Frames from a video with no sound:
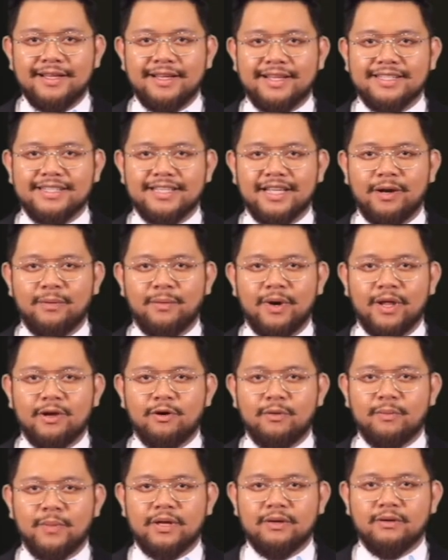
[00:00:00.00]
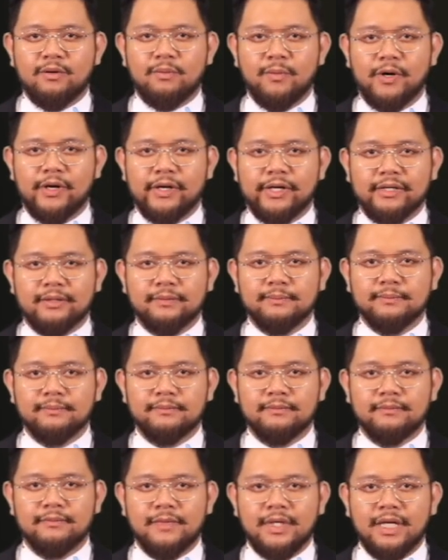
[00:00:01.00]
Assalamu alaikum and good morning.
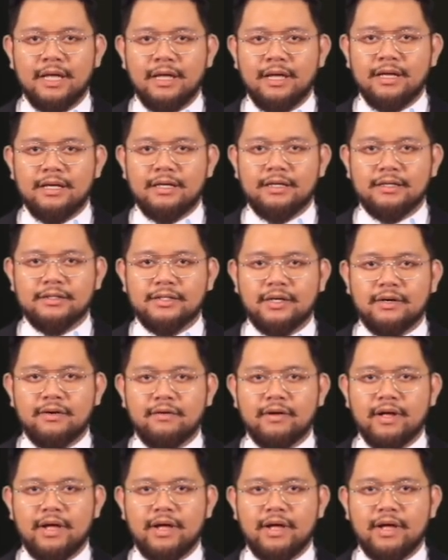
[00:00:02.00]
The Sarawak